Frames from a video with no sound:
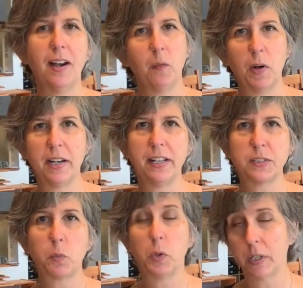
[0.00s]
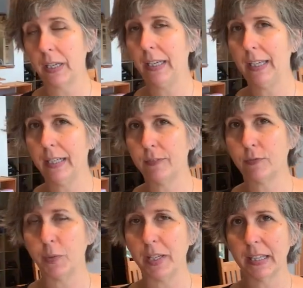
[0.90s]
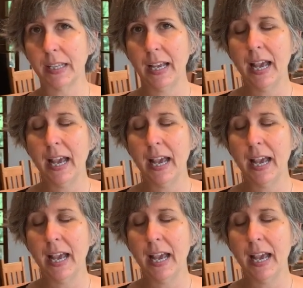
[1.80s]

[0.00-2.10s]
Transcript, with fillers: what it is we're gonna eat it with.